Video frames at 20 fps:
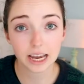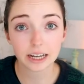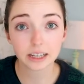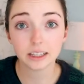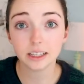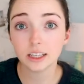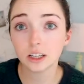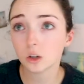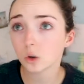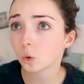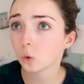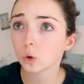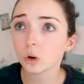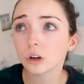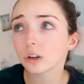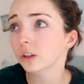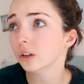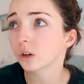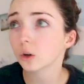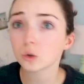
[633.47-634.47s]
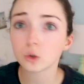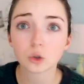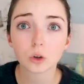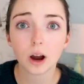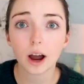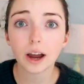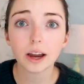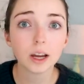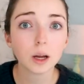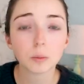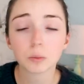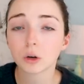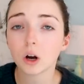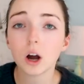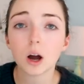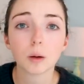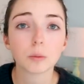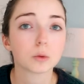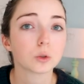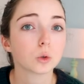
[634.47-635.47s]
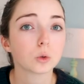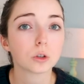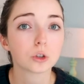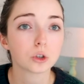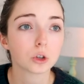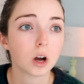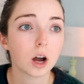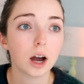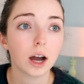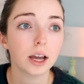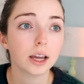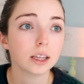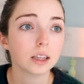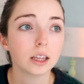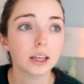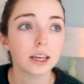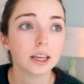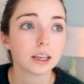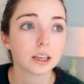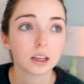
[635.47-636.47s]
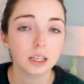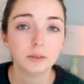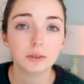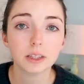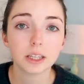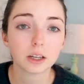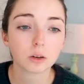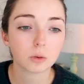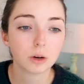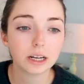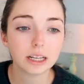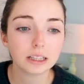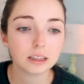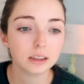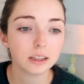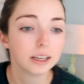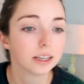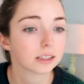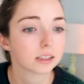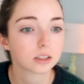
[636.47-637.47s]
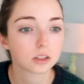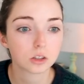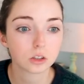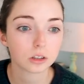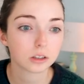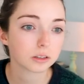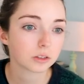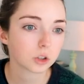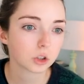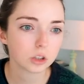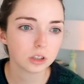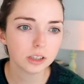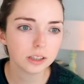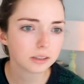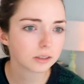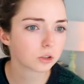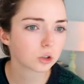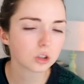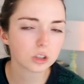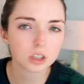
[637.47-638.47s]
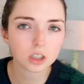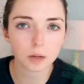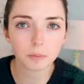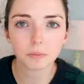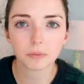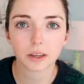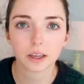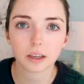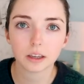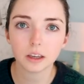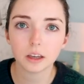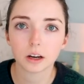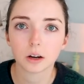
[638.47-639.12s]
technique, or you know, try a prompt, or try like even like writing lists, or just like just something,